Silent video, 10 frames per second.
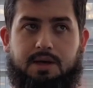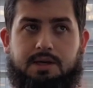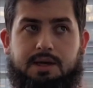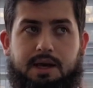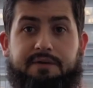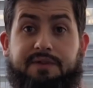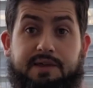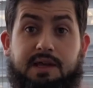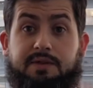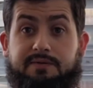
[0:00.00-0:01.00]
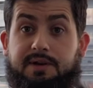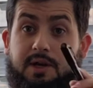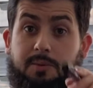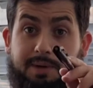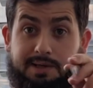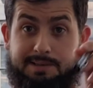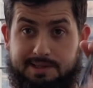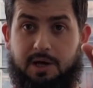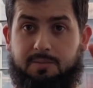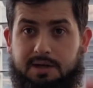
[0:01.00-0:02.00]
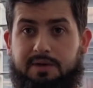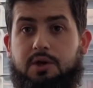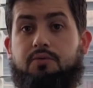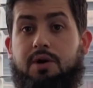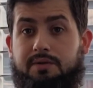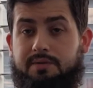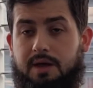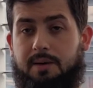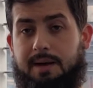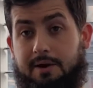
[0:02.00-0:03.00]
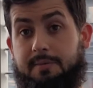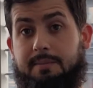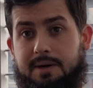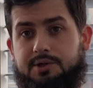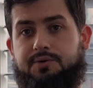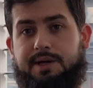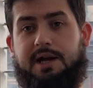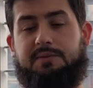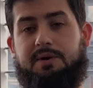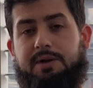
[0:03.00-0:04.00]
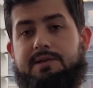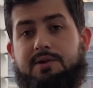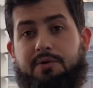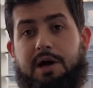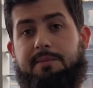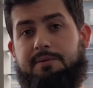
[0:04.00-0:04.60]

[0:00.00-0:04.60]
If they see this video, please tell me that you run Arabic Mastery Academy on Instagram,